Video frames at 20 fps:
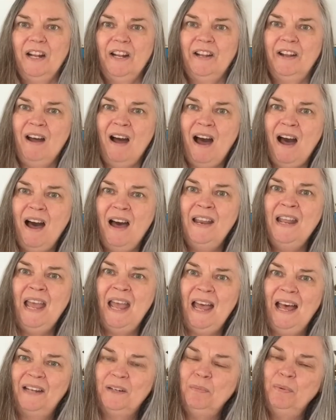God
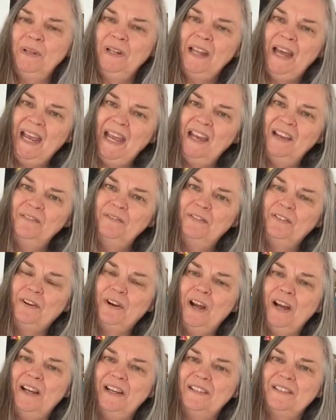had a plan for
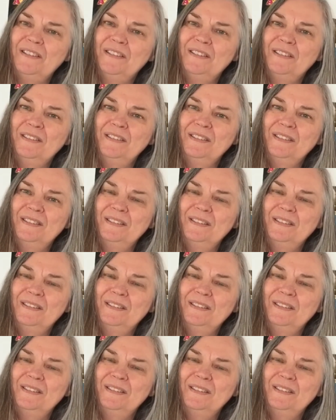us,